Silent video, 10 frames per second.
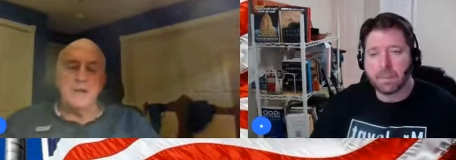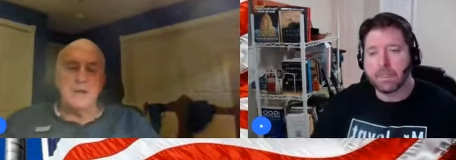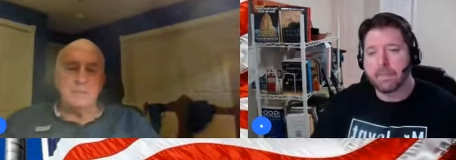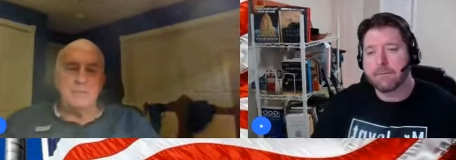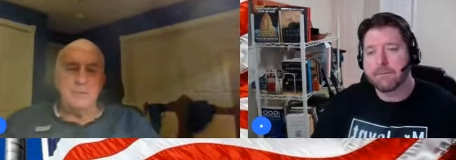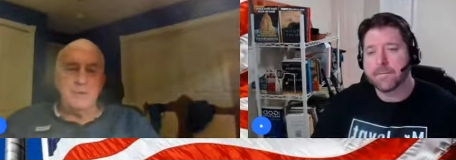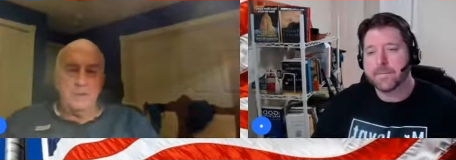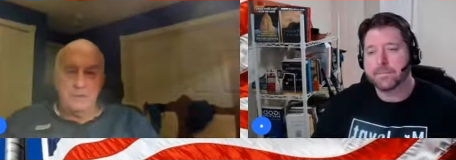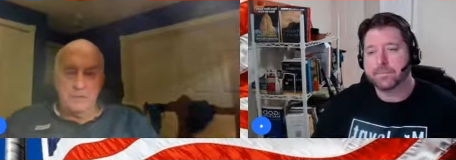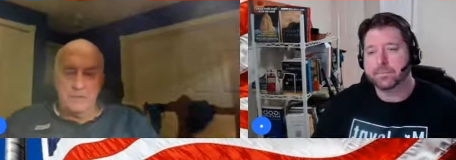Speaker 1: time
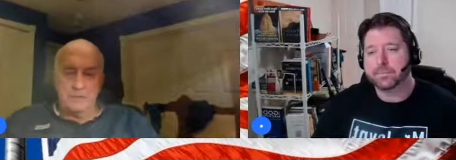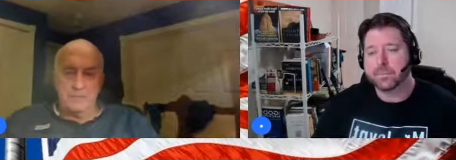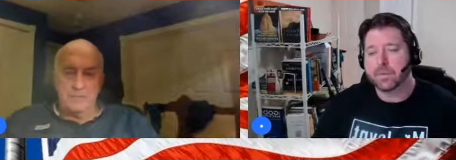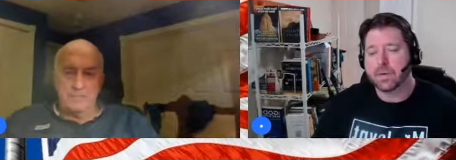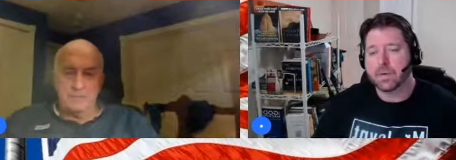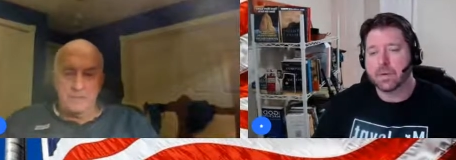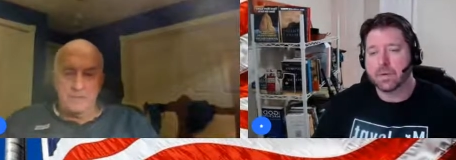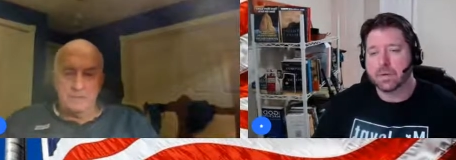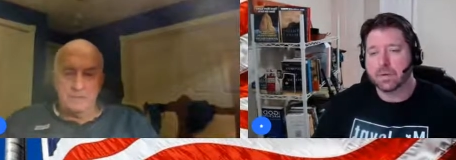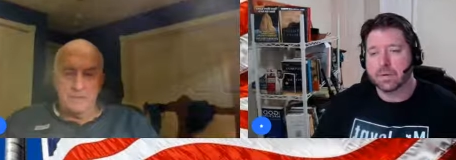with this stuff
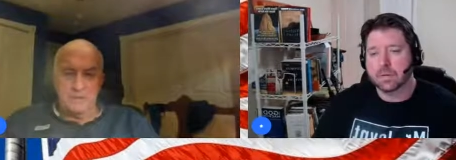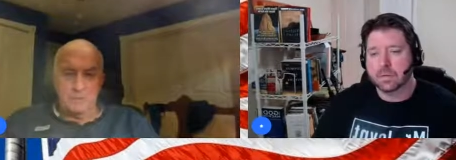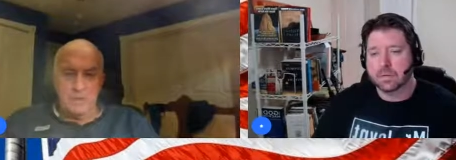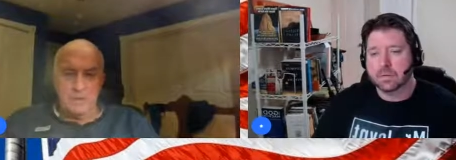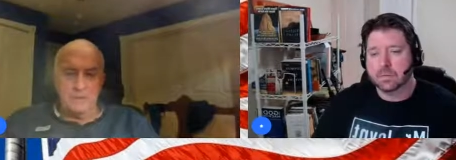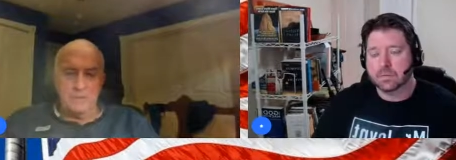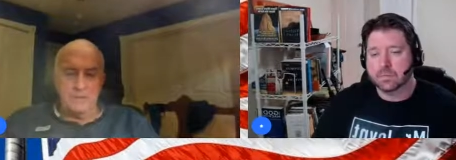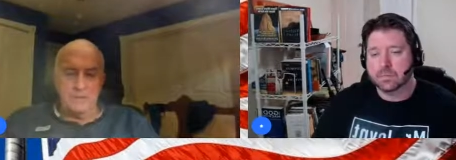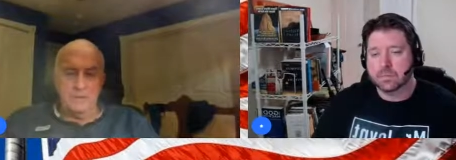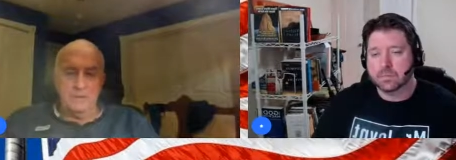because there's part of
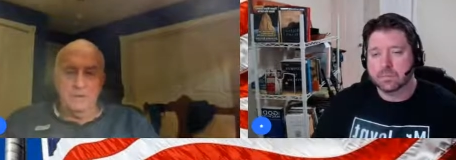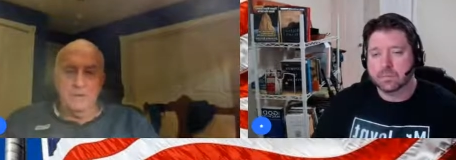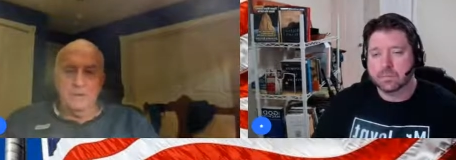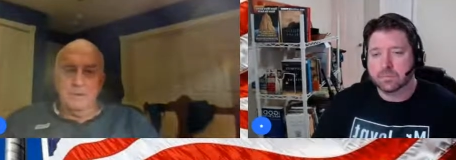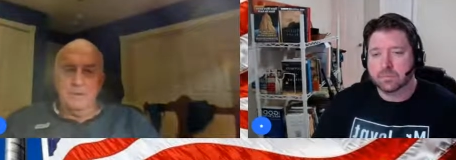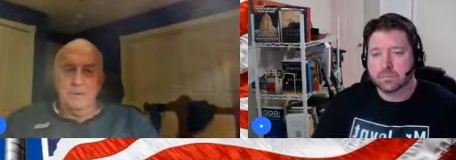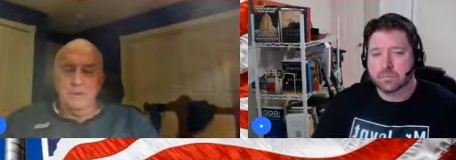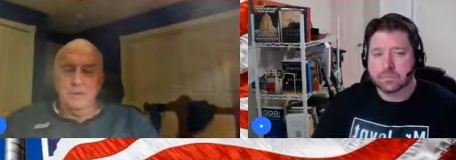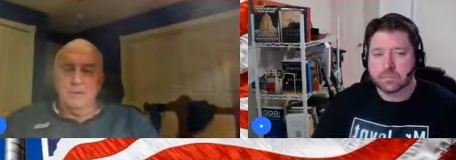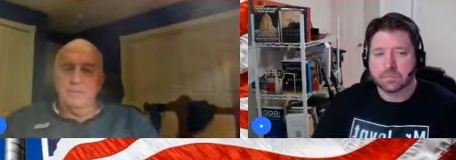me that,
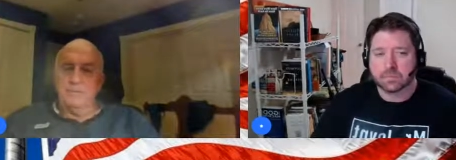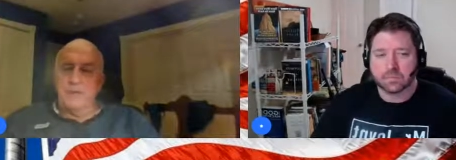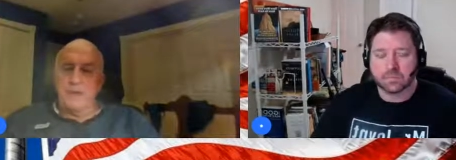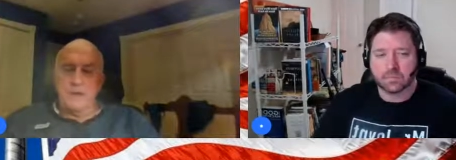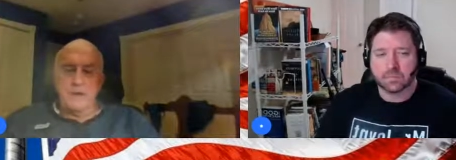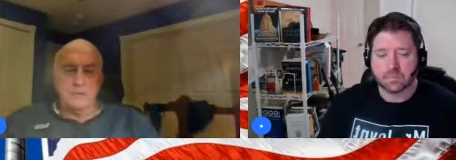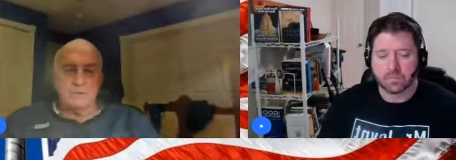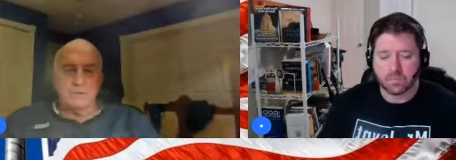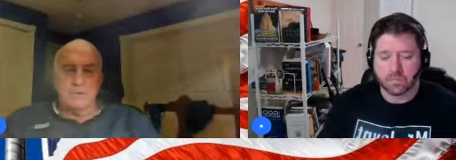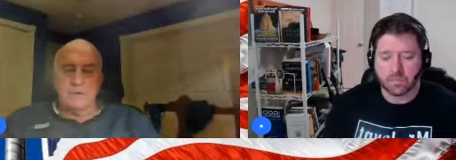you know, I
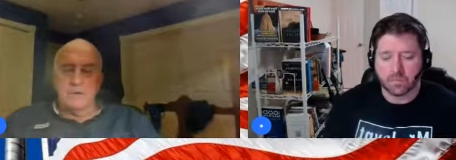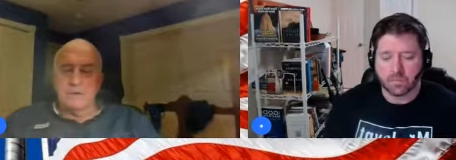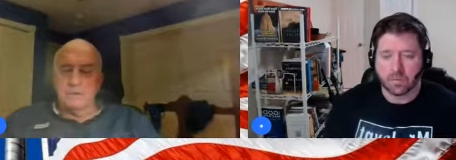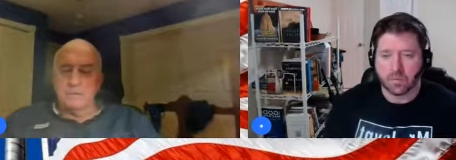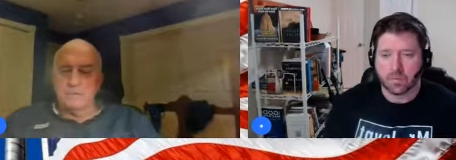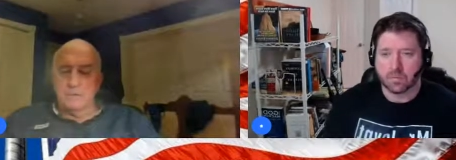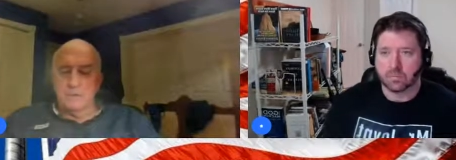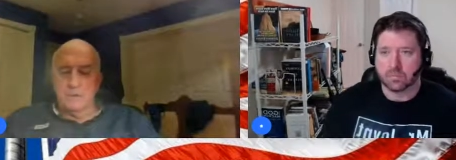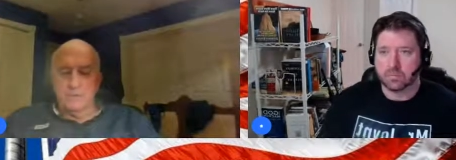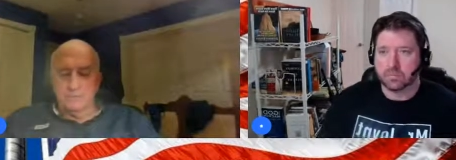honor our
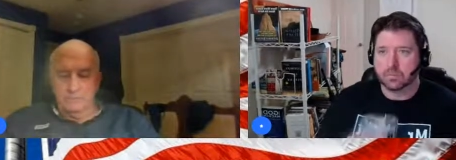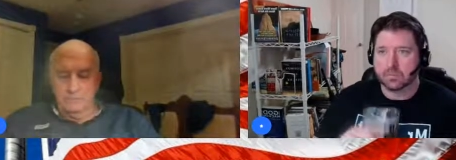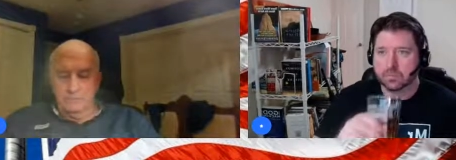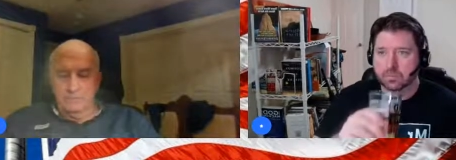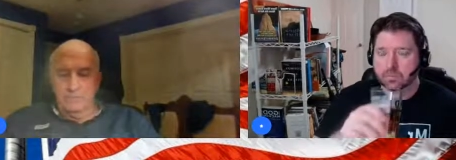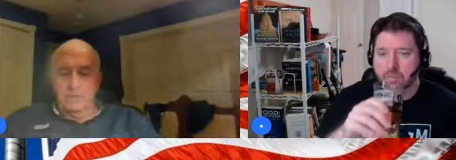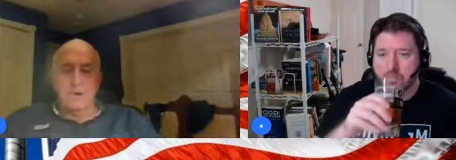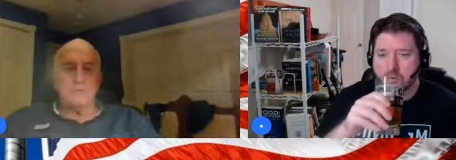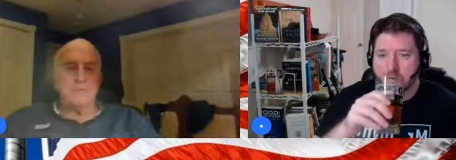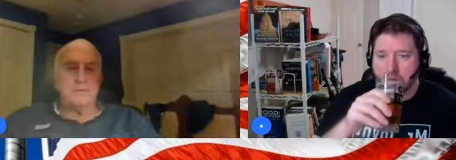you know,
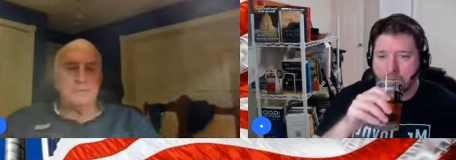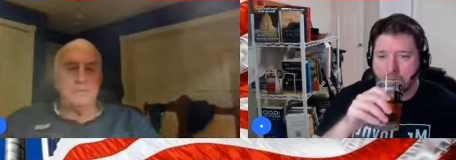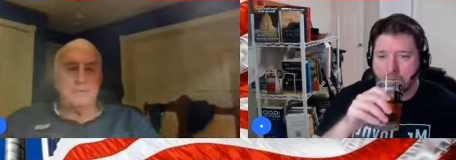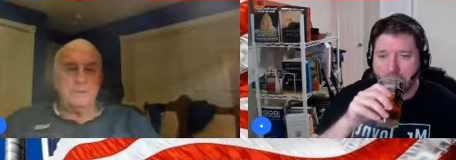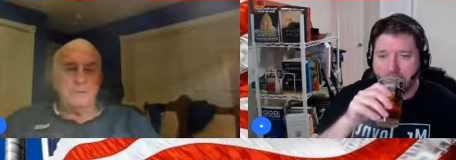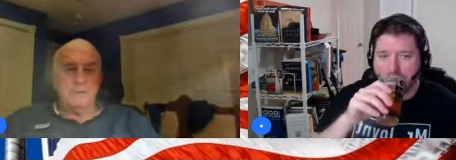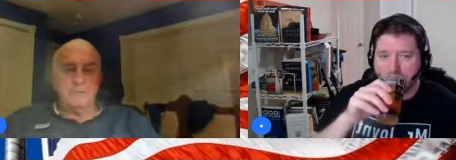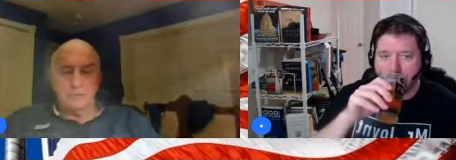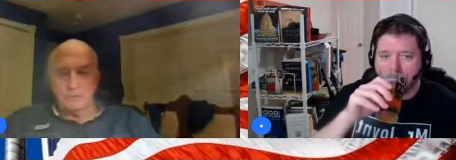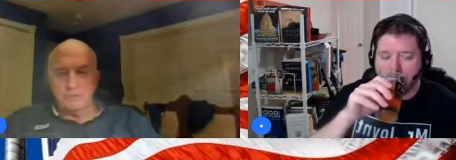law enforcement,
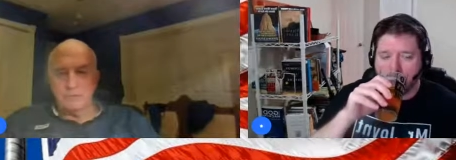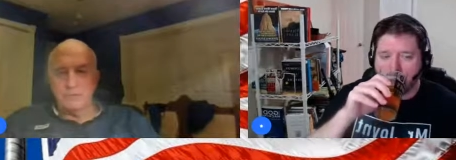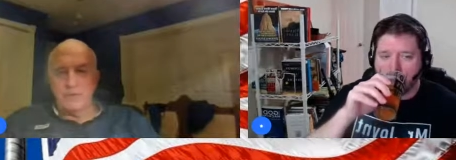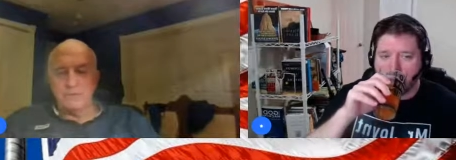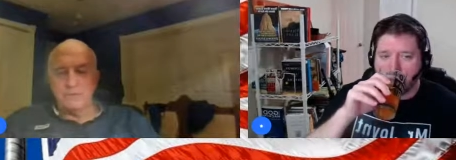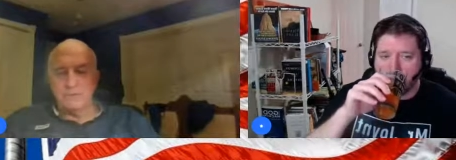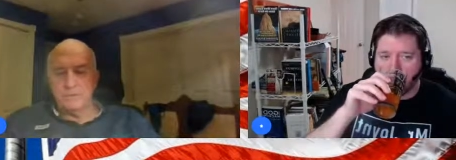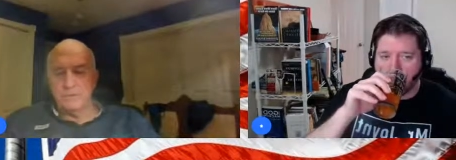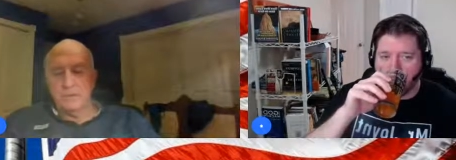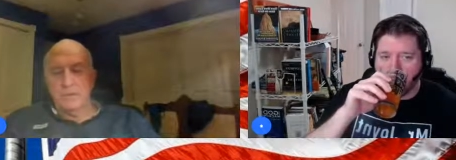first
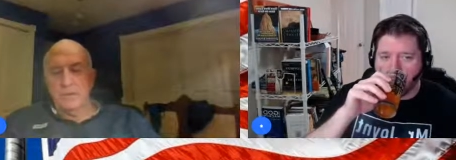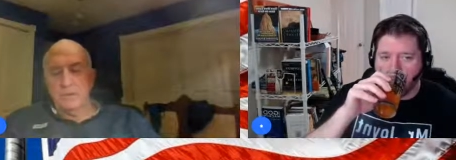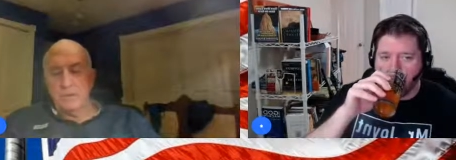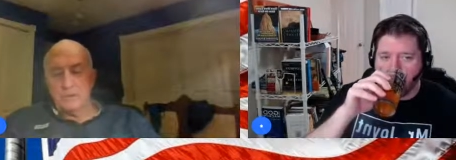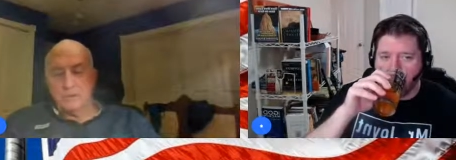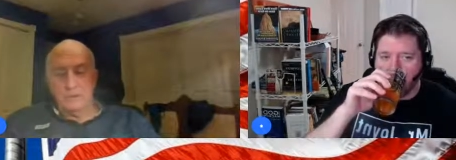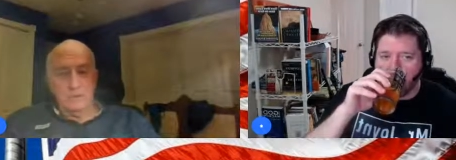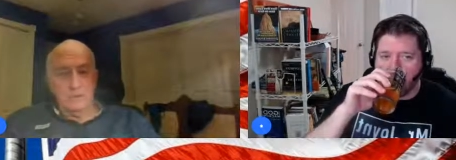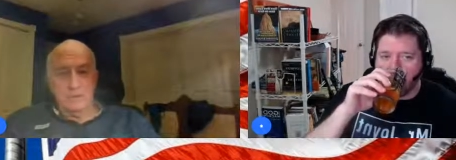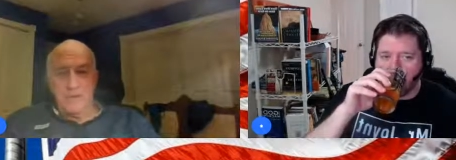responders, which
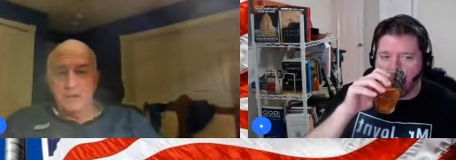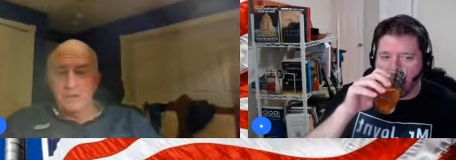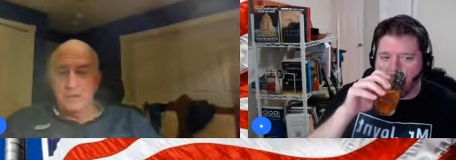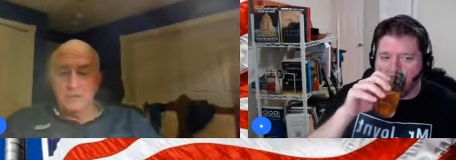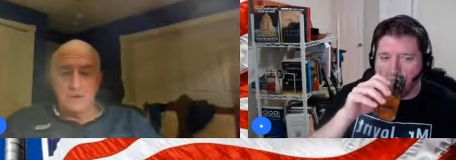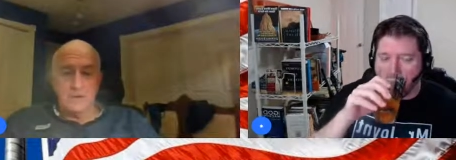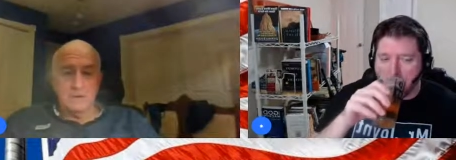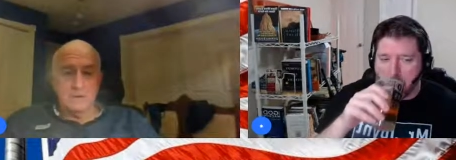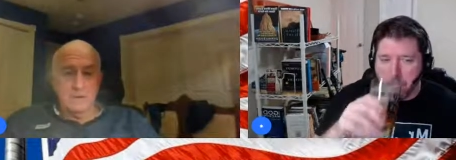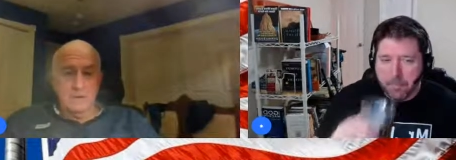you know the agents
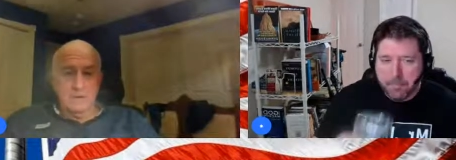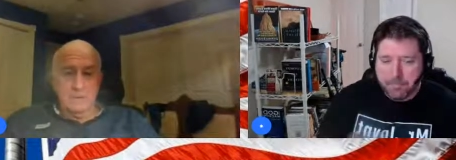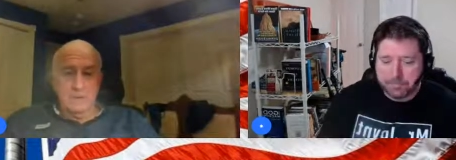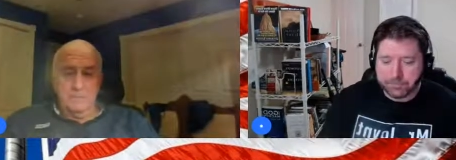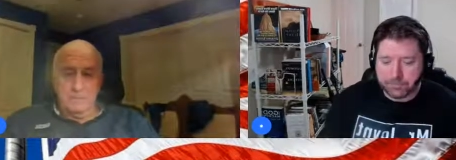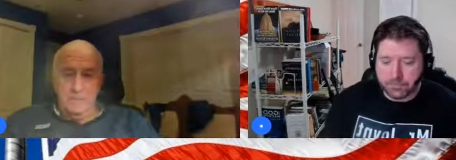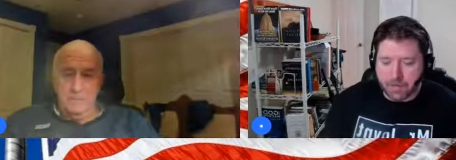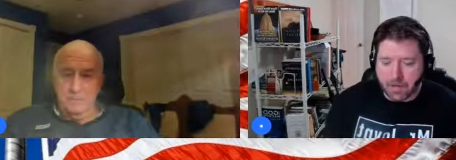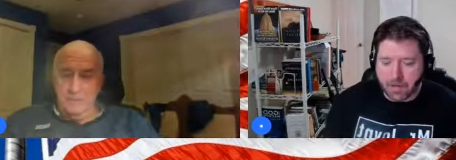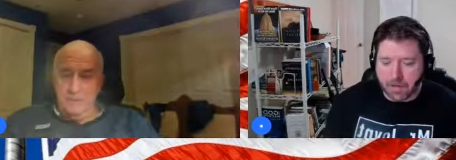are. Come
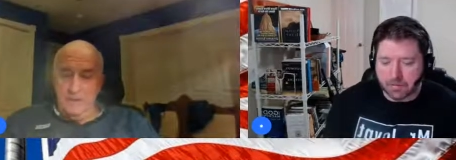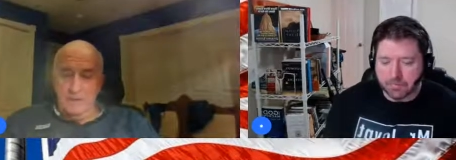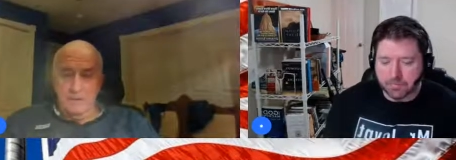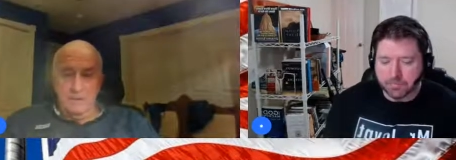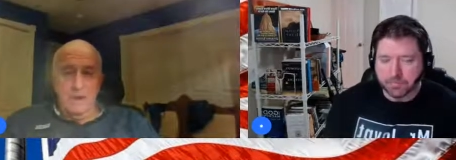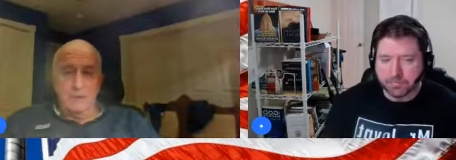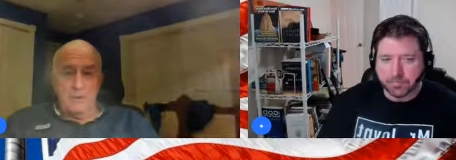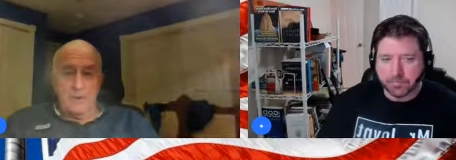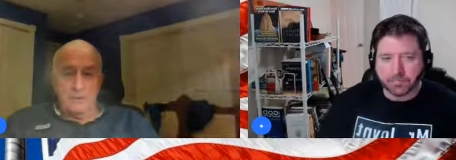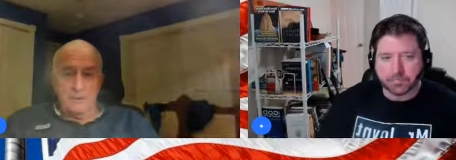come heck or high
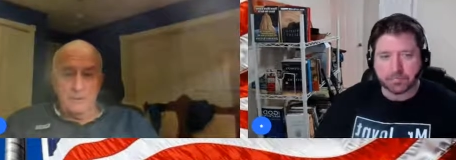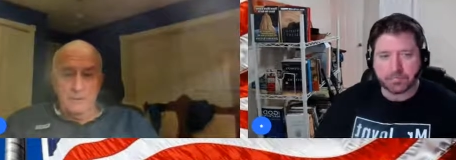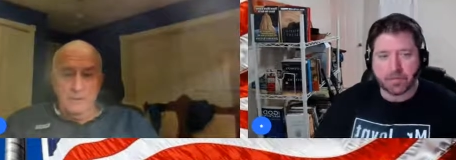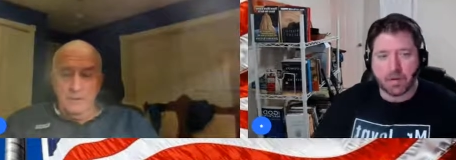water